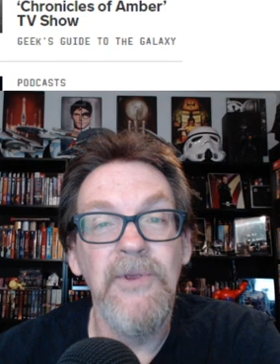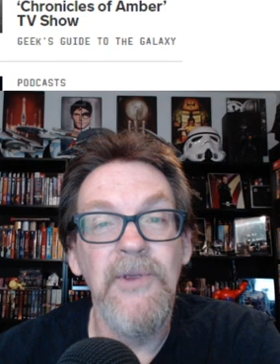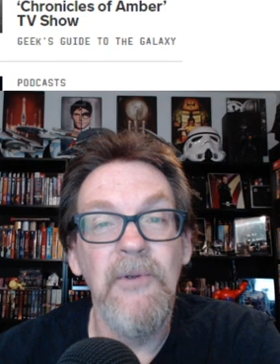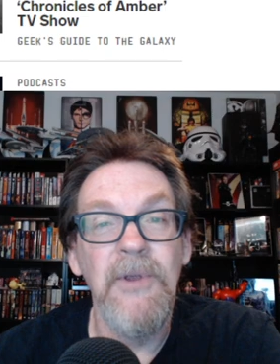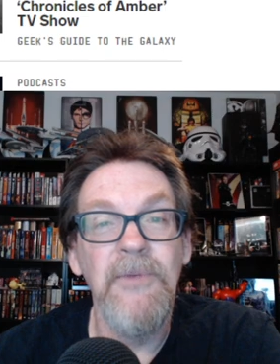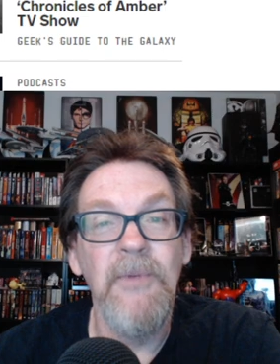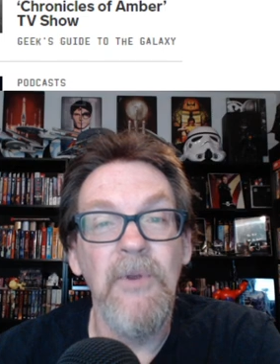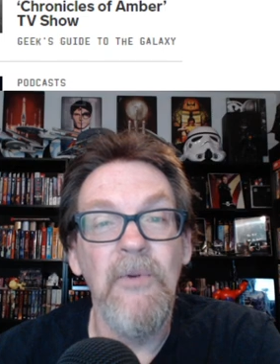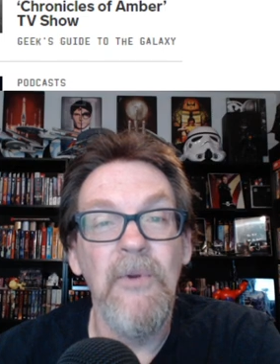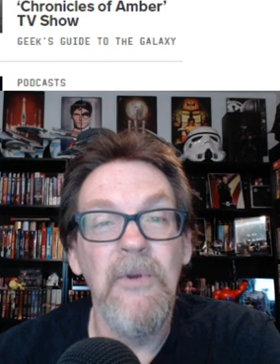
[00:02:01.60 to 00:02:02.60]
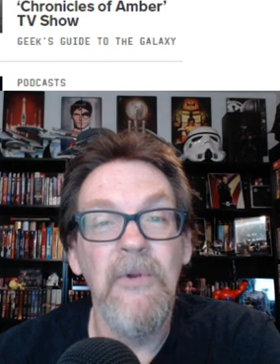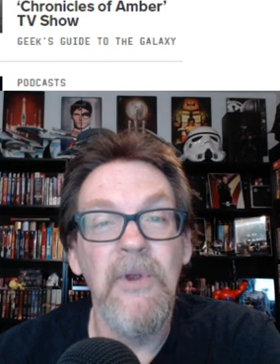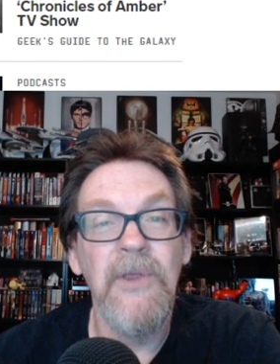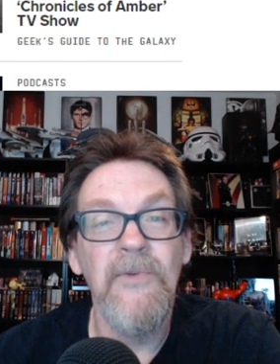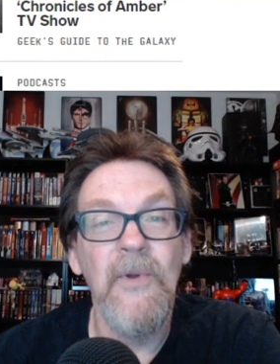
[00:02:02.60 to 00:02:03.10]
series, but
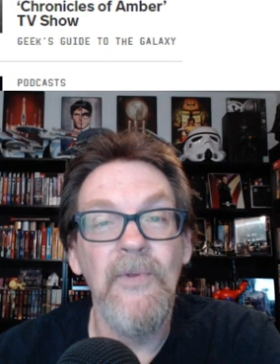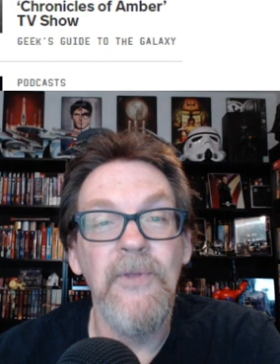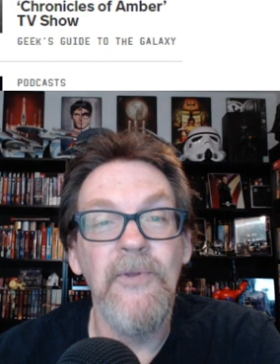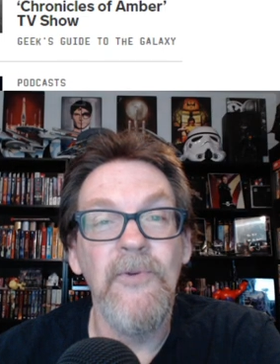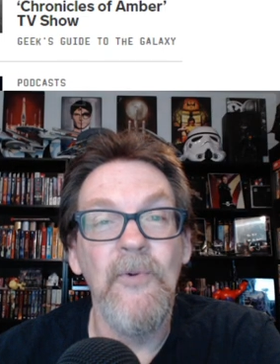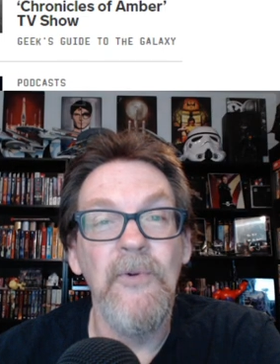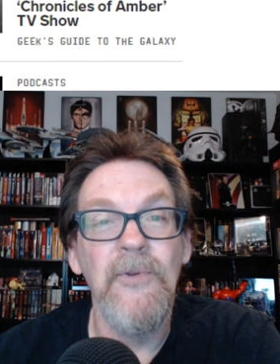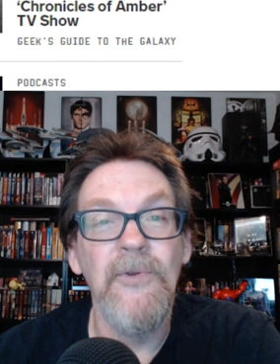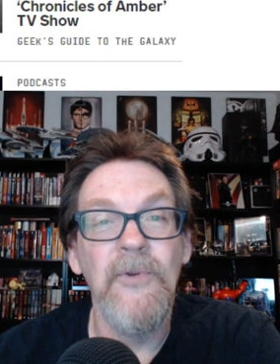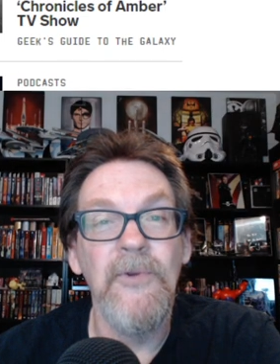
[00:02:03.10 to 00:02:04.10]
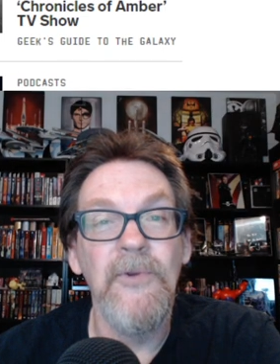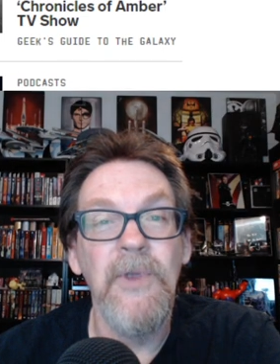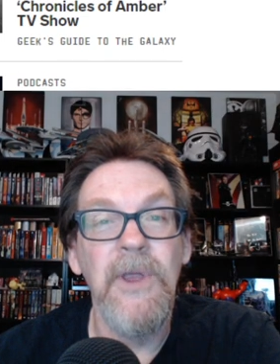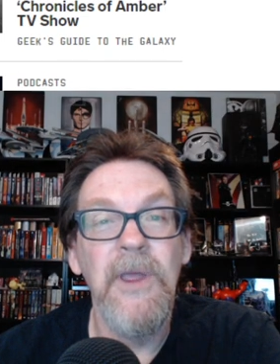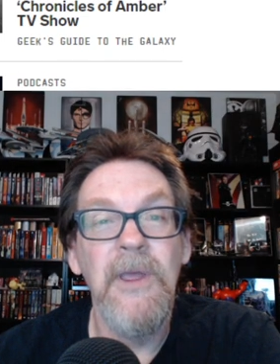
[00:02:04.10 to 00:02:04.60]
critics felt that the sword and
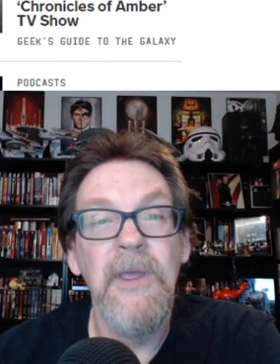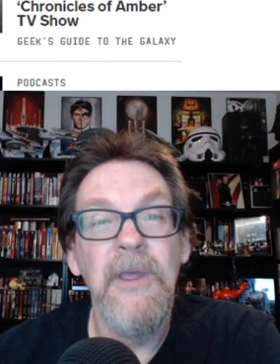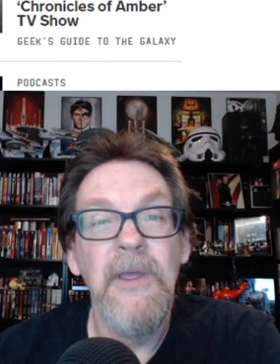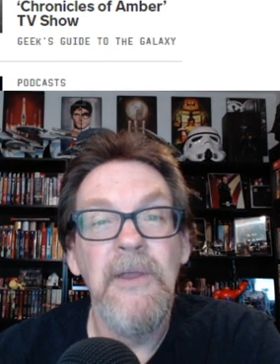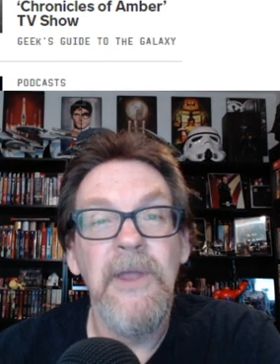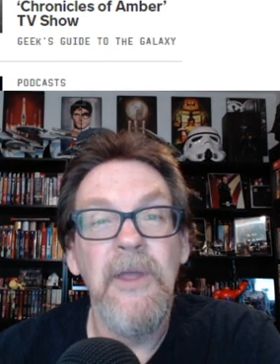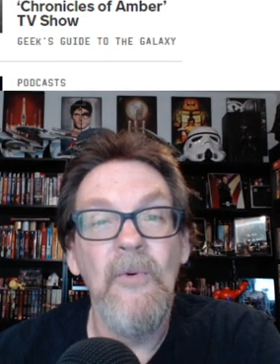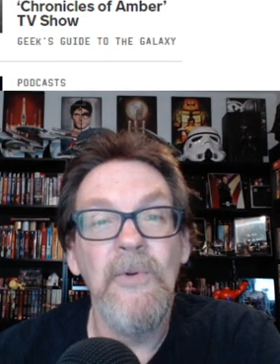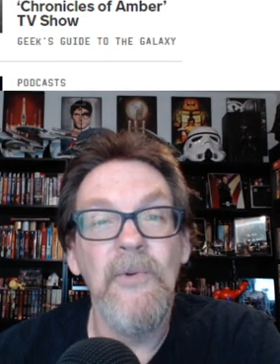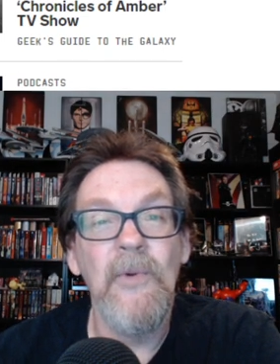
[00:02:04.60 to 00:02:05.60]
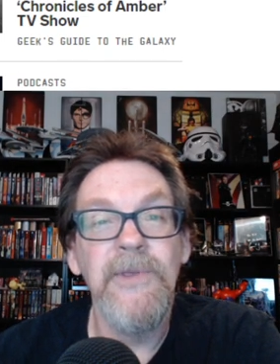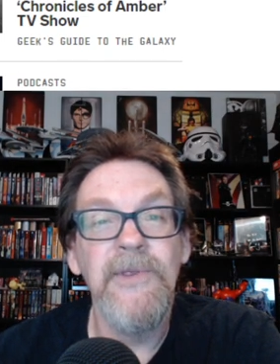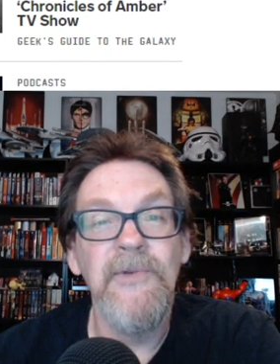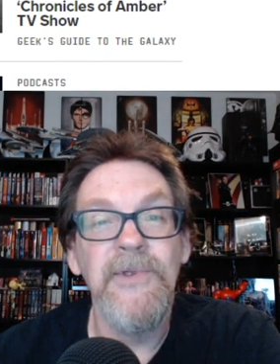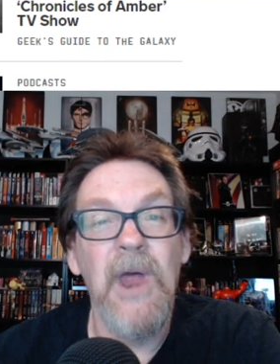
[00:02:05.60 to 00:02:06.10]
sorcery Tale was a
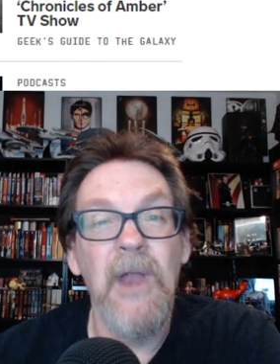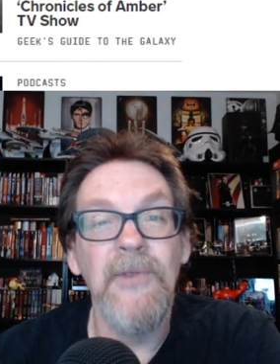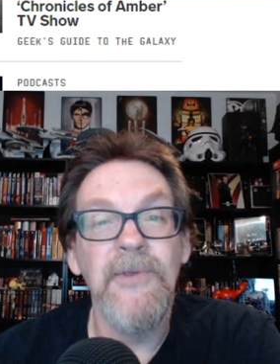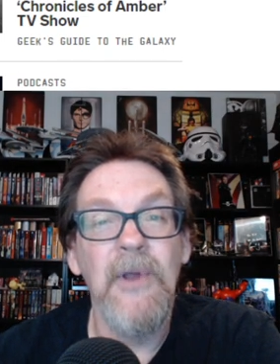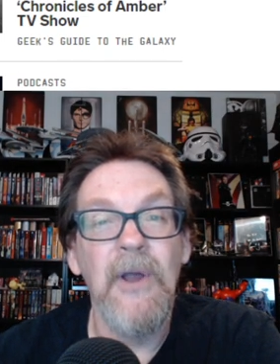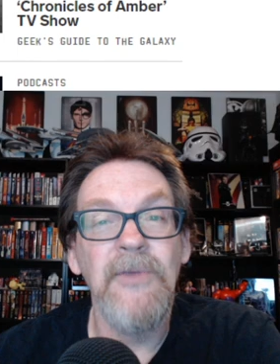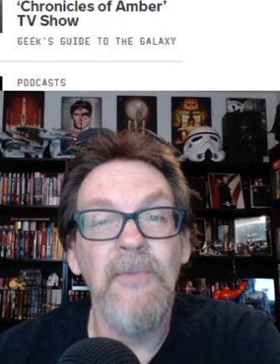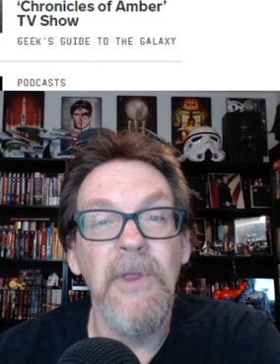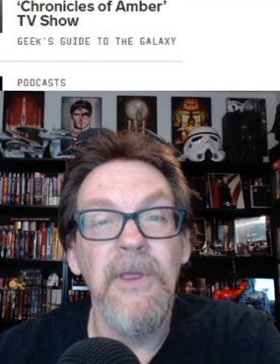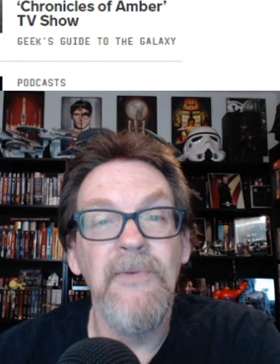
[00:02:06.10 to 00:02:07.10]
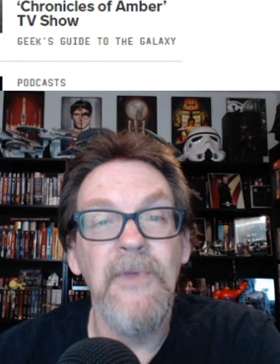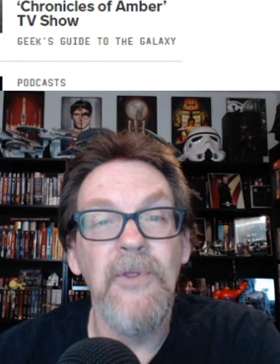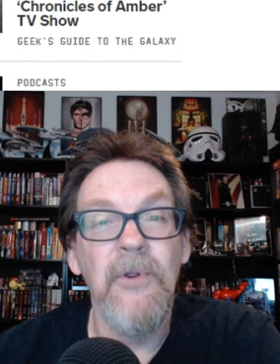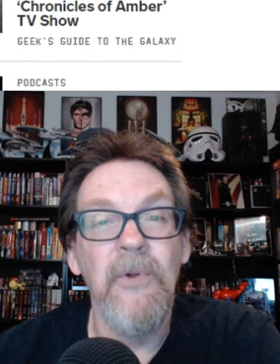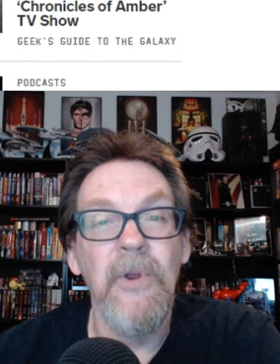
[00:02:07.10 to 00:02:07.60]
waste of his talents. Cox believes that
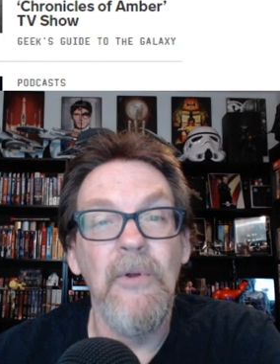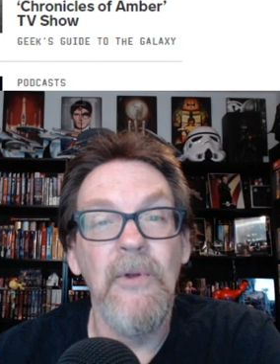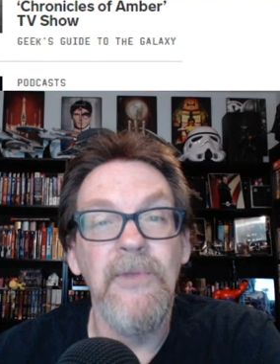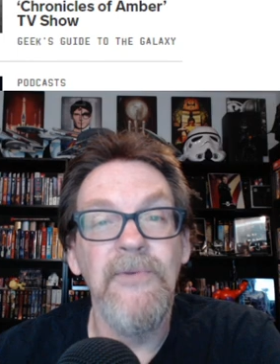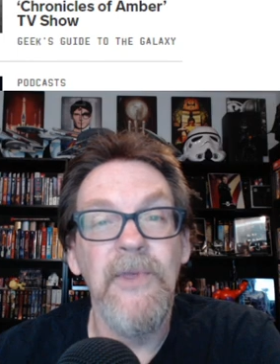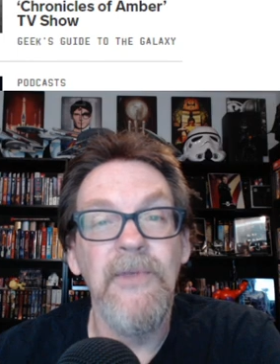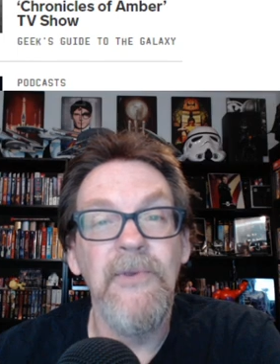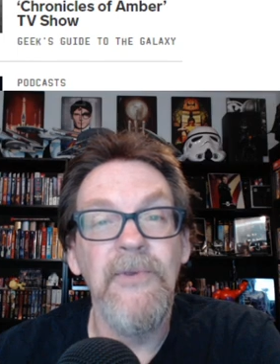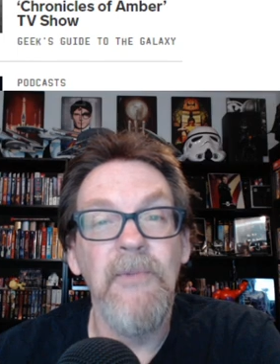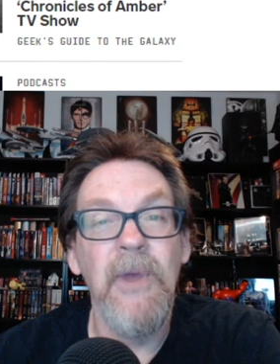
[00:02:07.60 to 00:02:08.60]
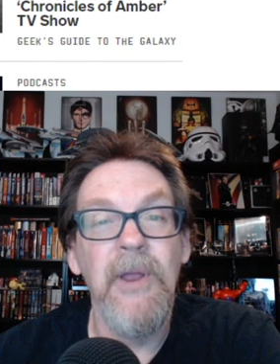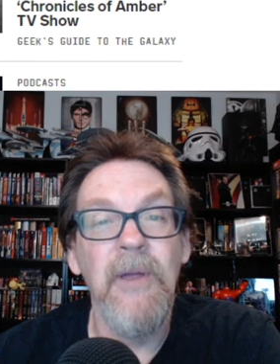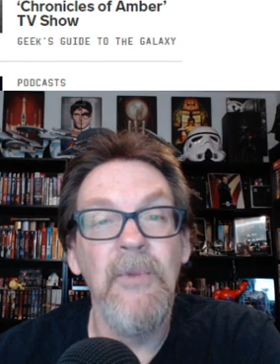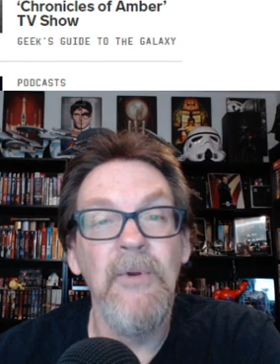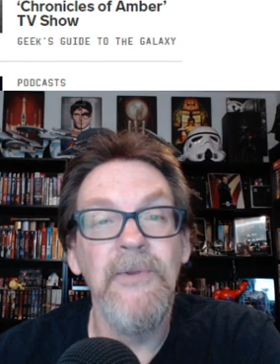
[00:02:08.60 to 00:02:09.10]
the critical consensus about
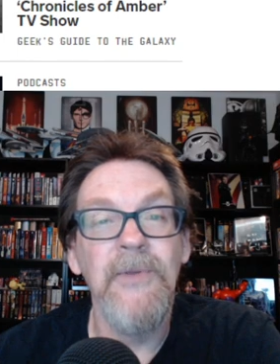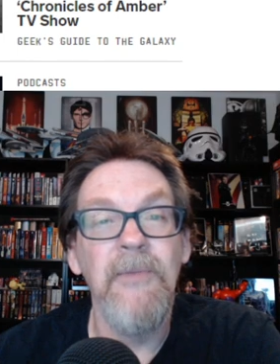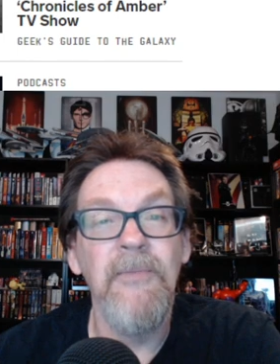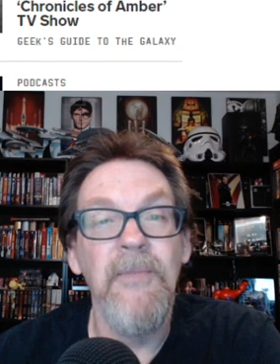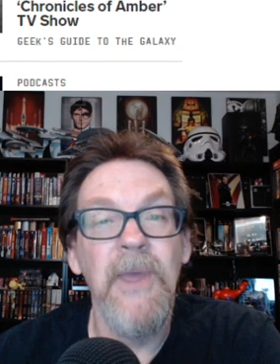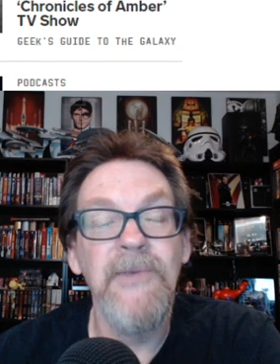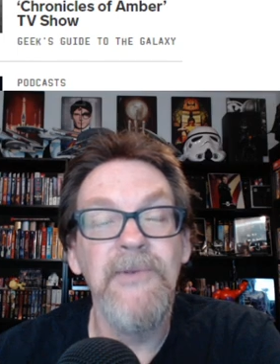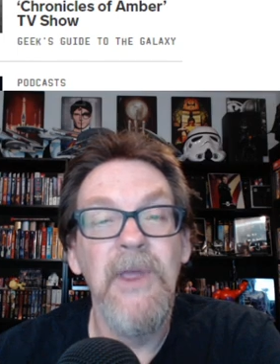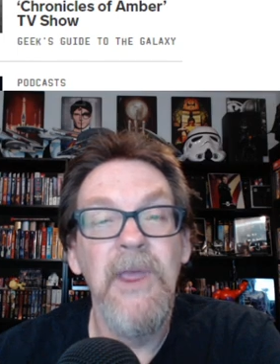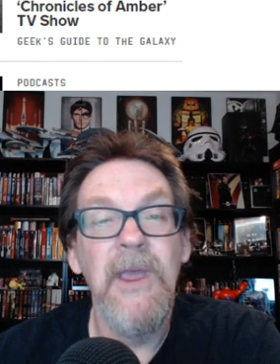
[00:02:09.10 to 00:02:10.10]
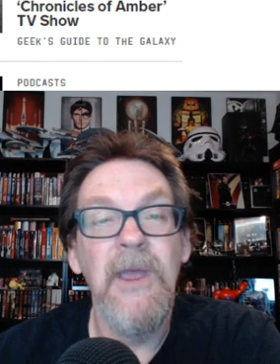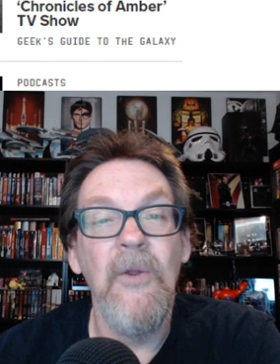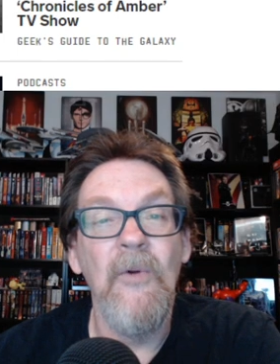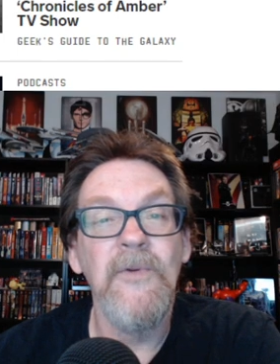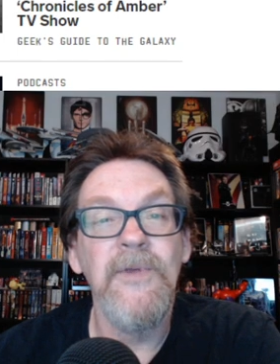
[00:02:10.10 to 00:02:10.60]
Amber is at best an
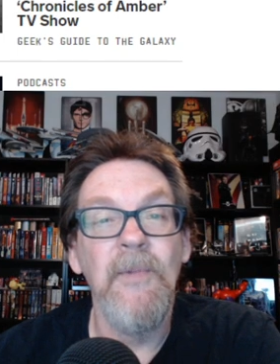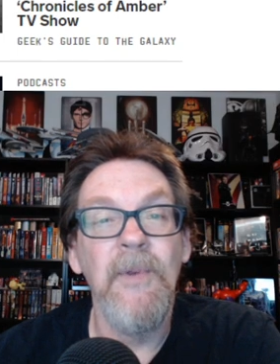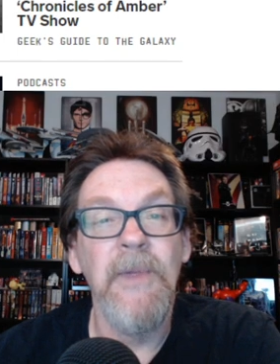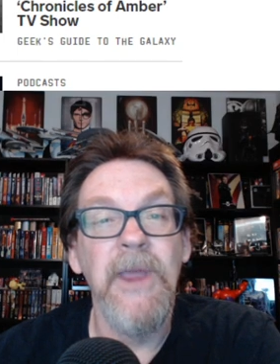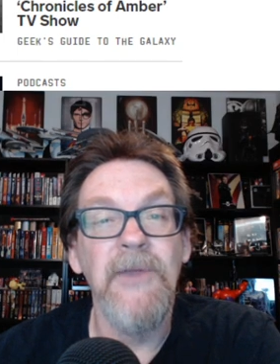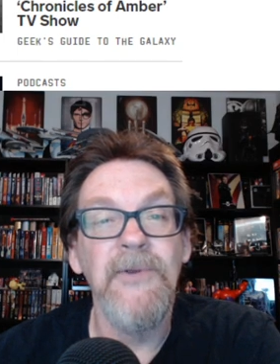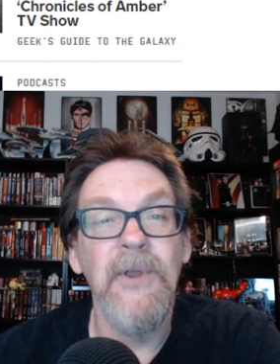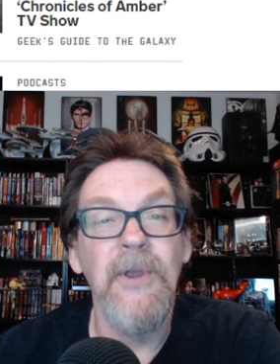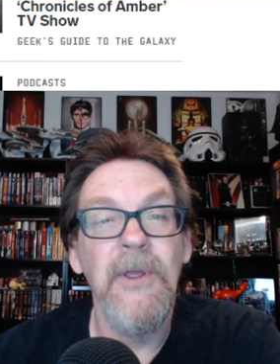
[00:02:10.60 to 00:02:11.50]
oversimplification.